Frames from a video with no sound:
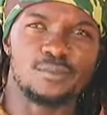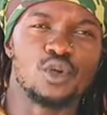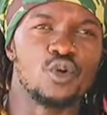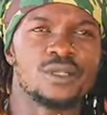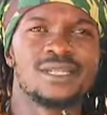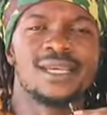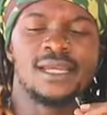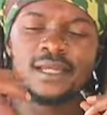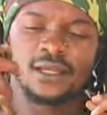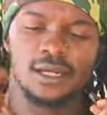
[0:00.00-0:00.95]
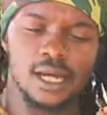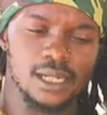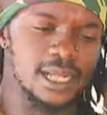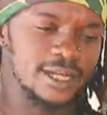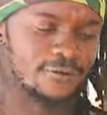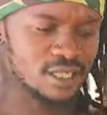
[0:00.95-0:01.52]
Because
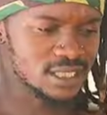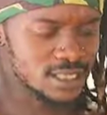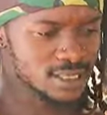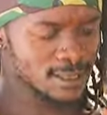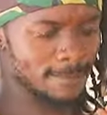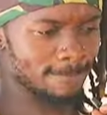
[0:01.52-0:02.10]
like for instance,